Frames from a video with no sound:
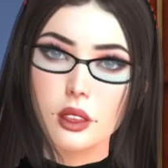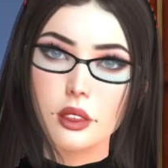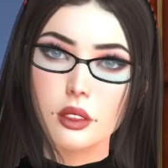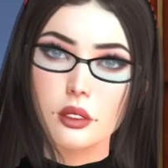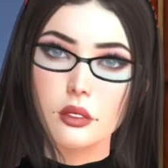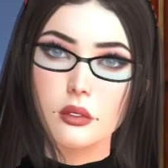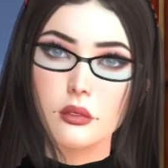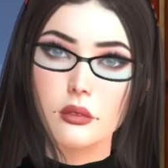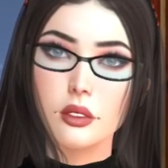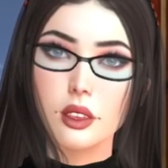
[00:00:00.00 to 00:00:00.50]

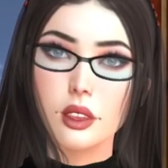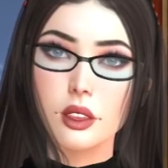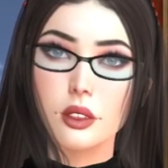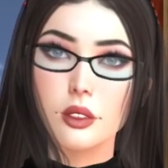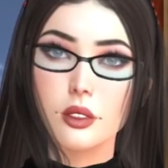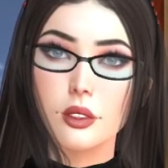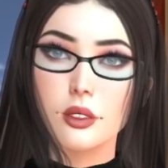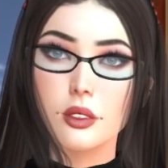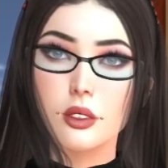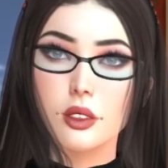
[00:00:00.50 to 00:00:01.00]
lazy to go
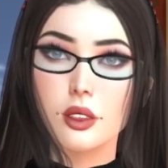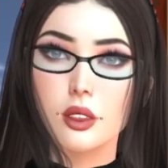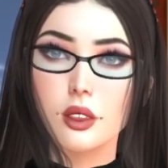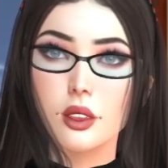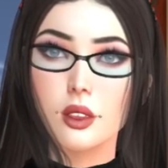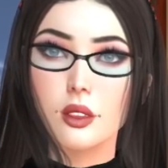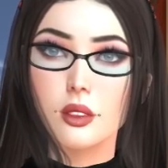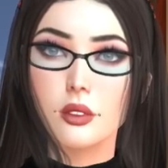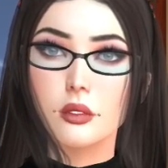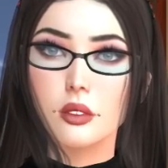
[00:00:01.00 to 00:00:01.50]
back and fix
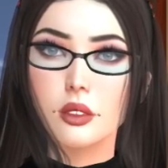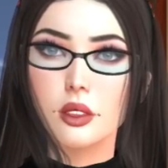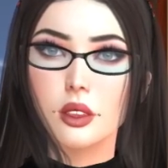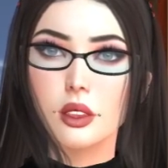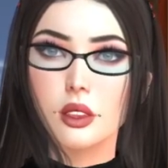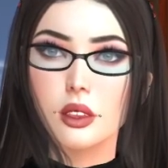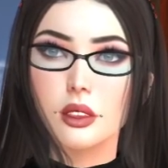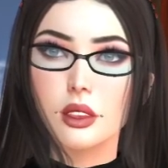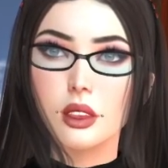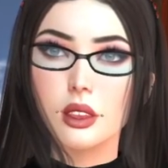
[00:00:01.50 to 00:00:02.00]
that
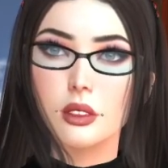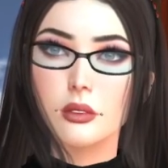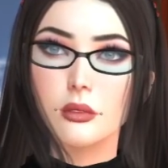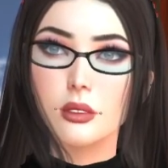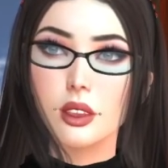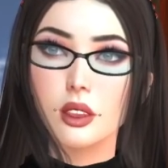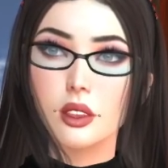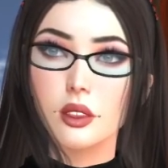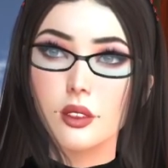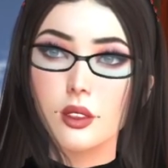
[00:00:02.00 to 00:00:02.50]
cutoff word.
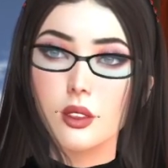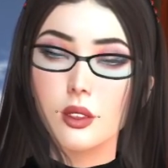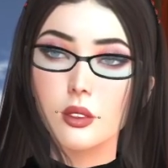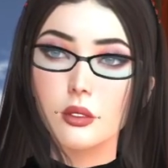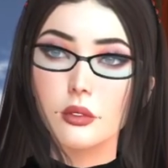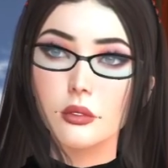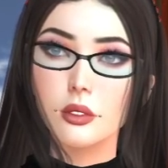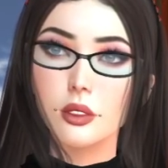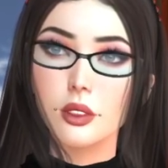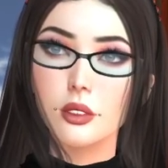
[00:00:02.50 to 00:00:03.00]
Yep.
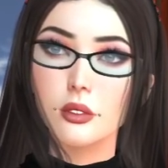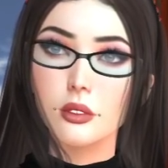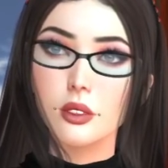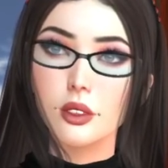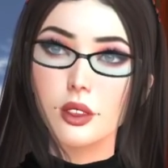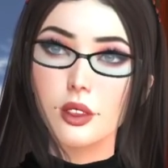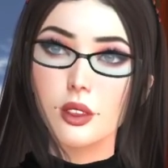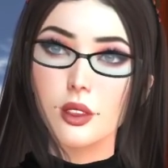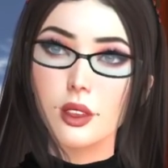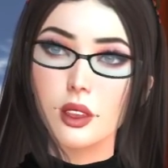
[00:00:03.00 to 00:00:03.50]

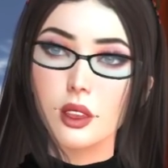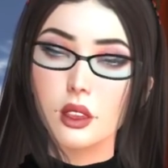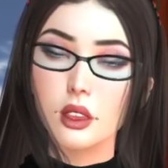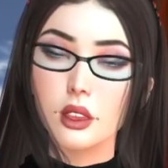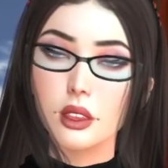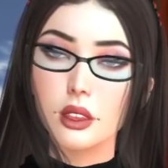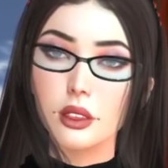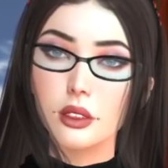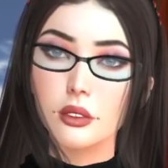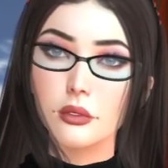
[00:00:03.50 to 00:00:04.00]
And more
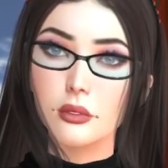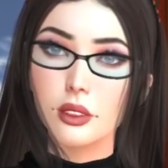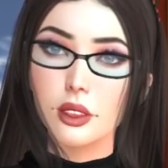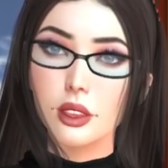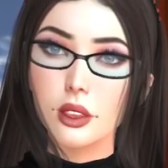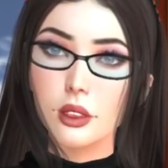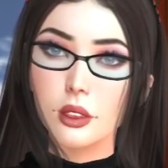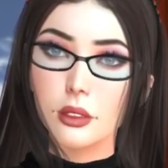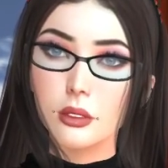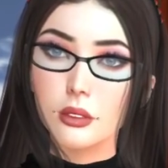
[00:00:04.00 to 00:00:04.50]
than
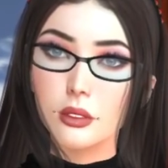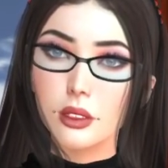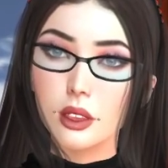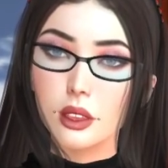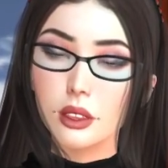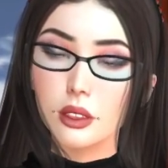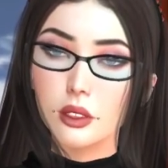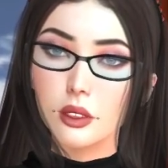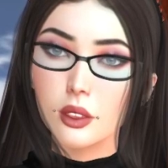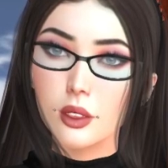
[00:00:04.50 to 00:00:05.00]
likely in a
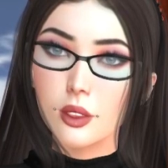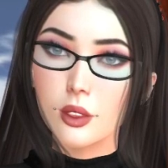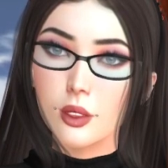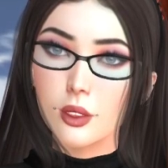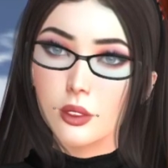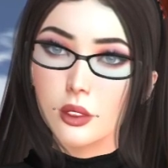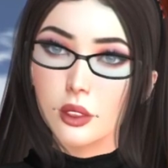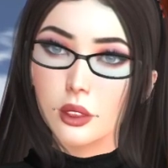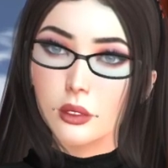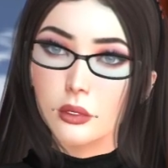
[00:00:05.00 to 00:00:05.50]

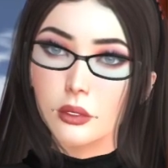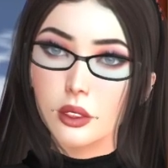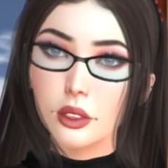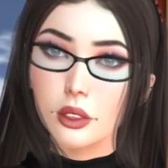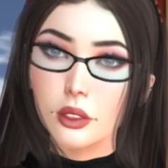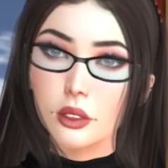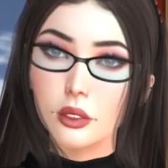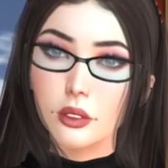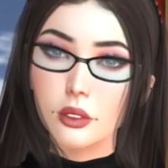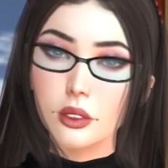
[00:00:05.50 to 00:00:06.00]
conversation, you
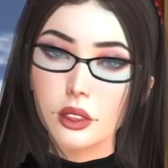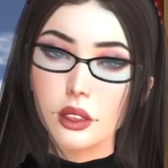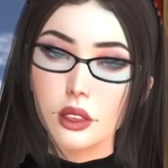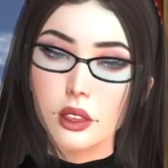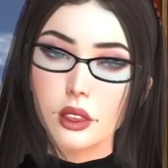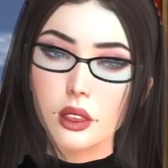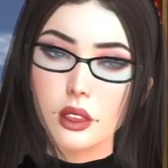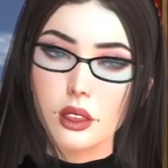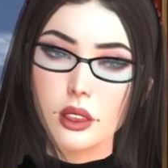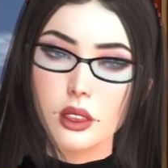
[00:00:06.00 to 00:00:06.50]
won't let the
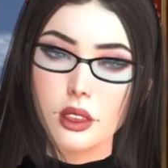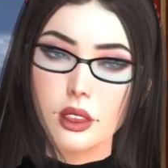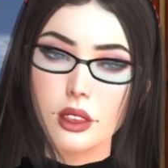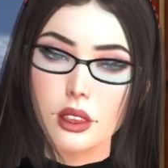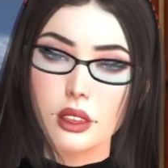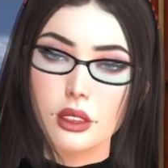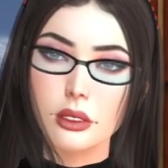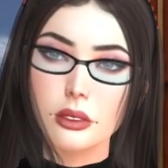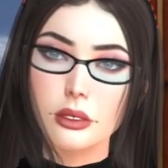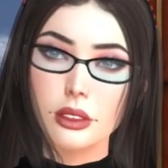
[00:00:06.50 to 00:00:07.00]
other person
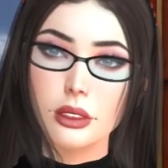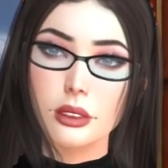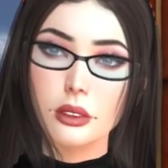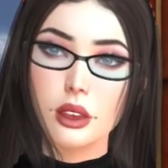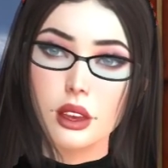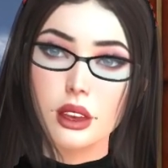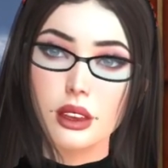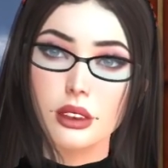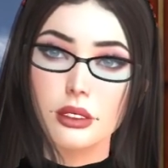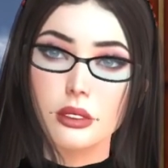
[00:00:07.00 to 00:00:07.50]
get a word
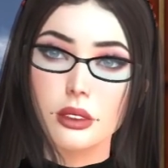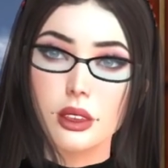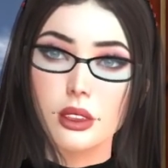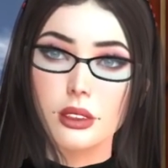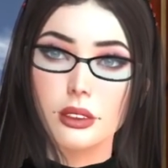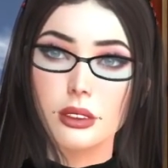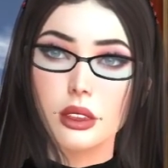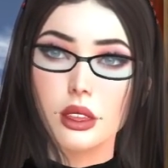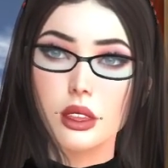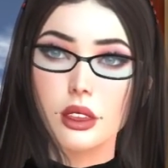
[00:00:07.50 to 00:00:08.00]
in
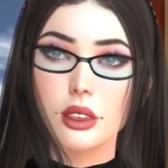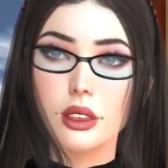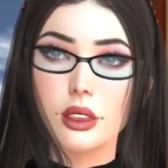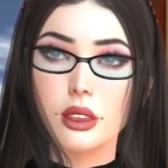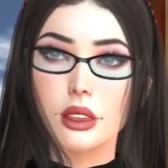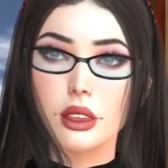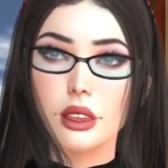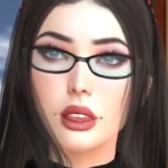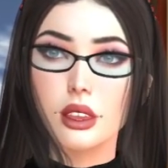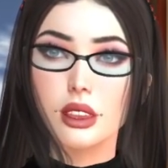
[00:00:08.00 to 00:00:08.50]
edgeways.
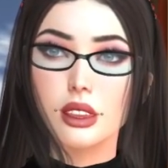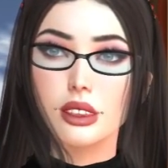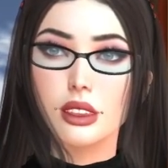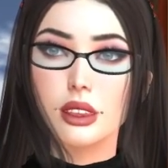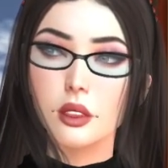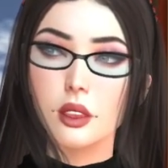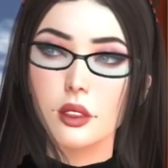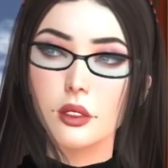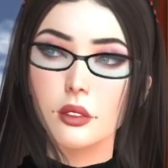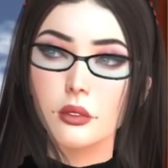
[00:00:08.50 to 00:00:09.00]

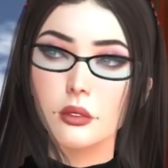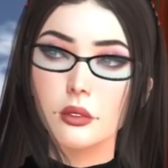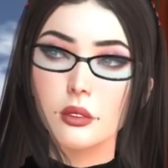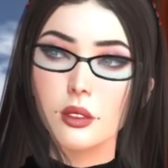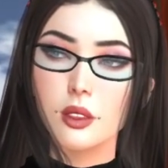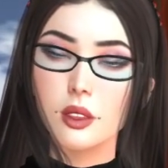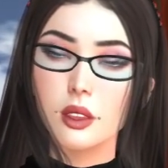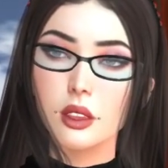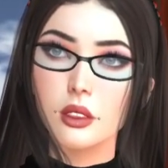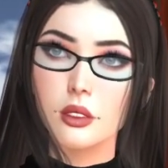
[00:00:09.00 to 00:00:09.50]
Because
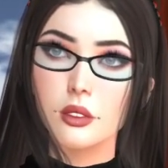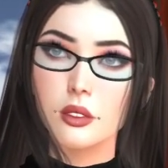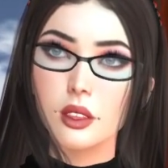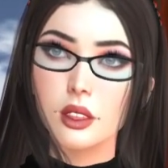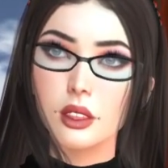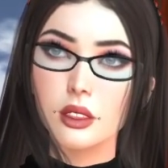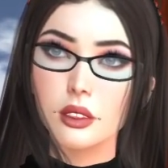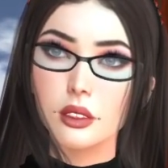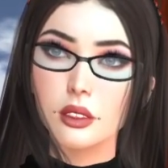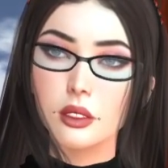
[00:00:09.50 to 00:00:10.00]
if you
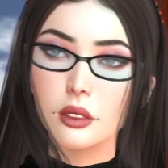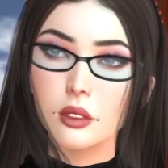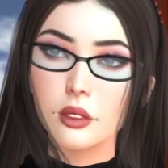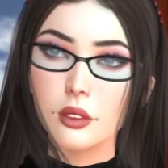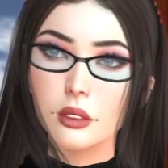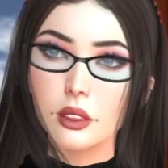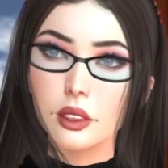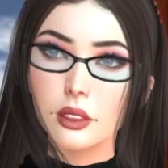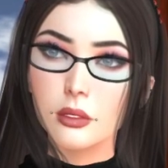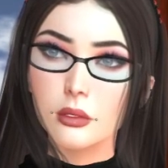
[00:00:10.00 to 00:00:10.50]
are not
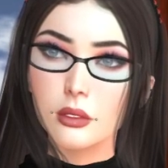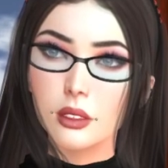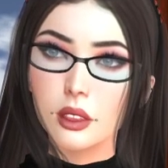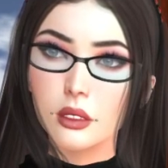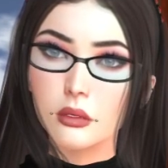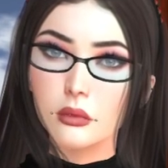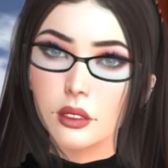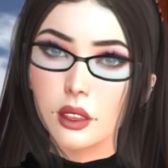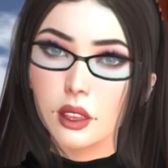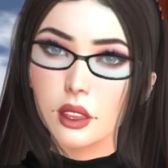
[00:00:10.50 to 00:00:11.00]

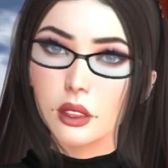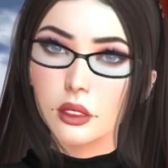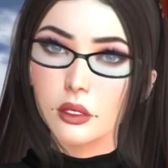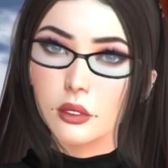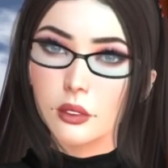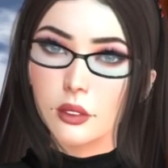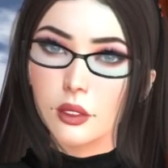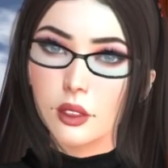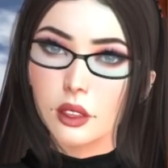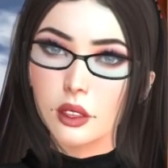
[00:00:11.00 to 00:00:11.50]
even
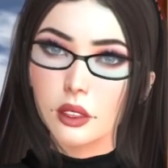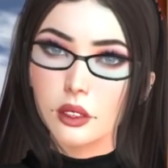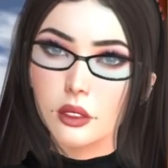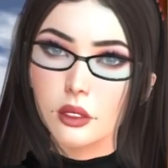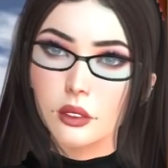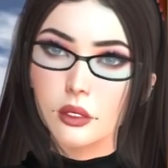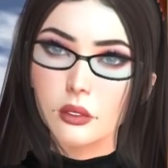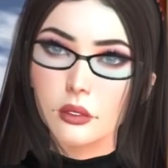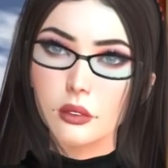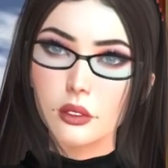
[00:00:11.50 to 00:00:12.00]
aware
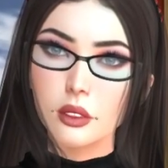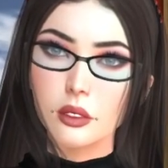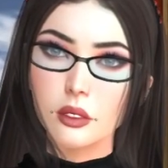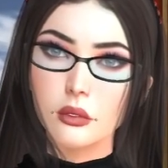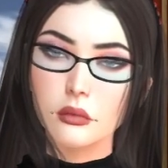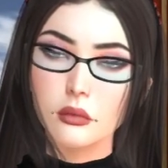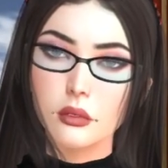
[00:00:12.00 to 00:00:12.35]
enough